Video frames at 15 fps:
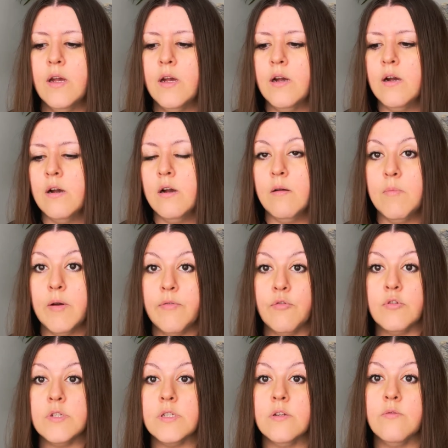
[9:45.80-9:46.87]
my
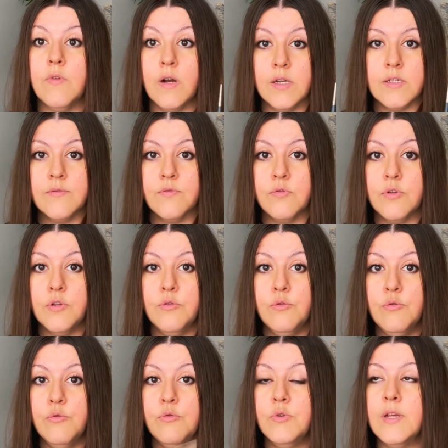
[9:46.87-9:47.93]
first advice for
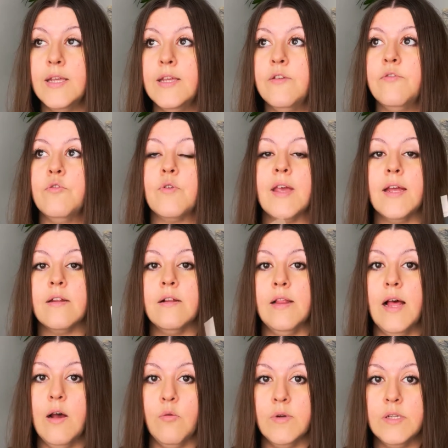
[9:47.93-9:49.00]
you, if you can
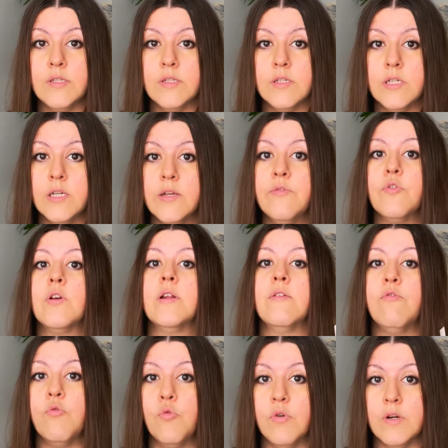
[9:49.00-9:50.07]
allow it, if you can
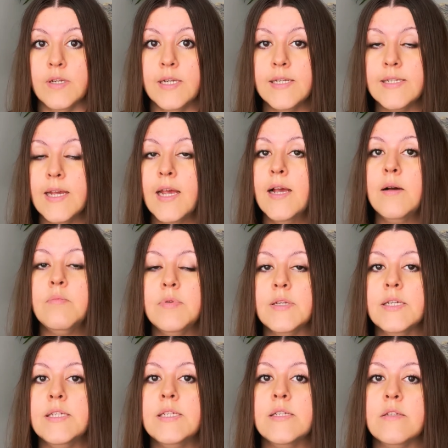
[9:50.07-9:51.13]
afford it,
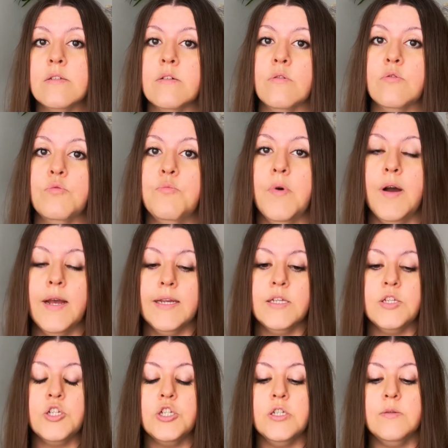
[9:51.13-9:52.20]
please don't buy
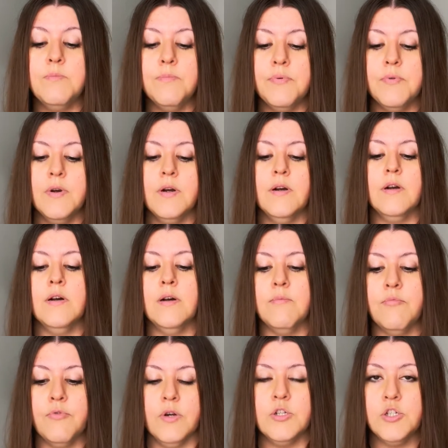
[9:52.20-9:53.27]
cheap
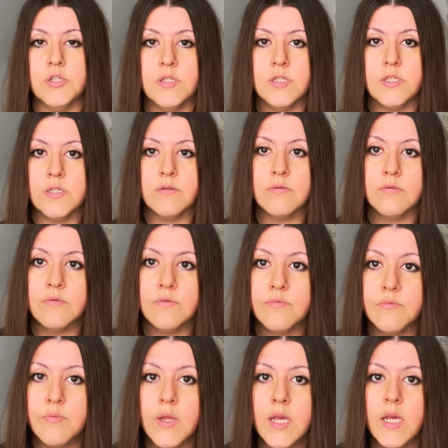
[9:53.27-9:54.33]
brushes.
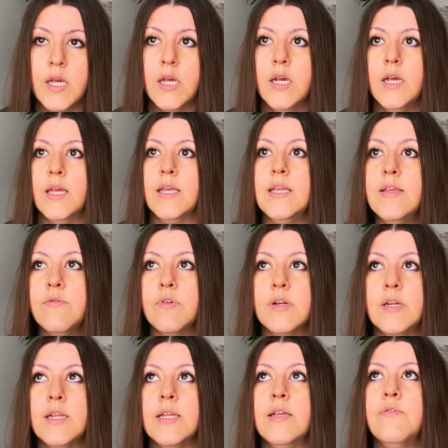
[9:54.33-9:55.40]

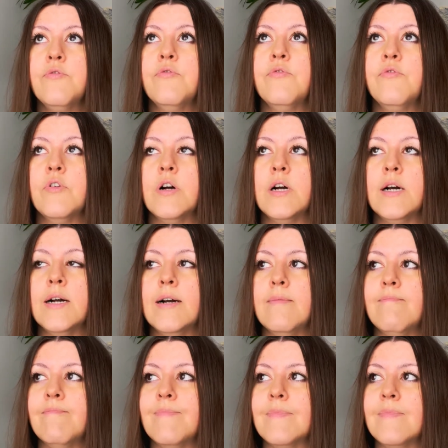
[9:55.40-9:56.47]
even if
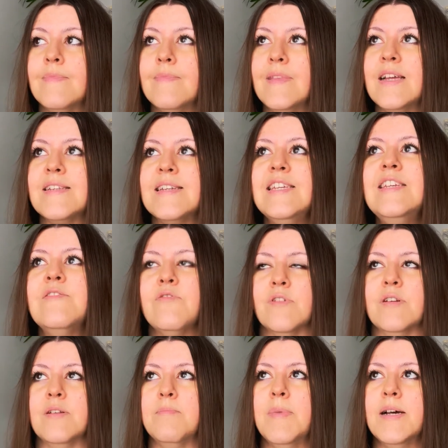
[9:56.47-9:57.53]
not
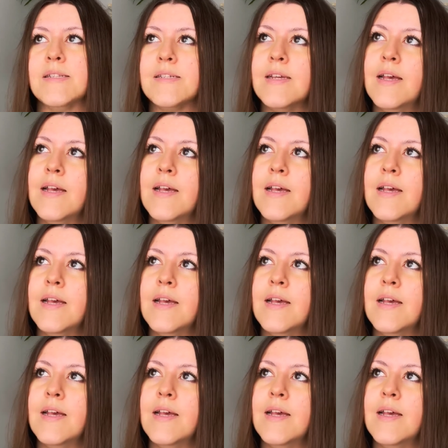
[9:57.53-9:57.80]
even, but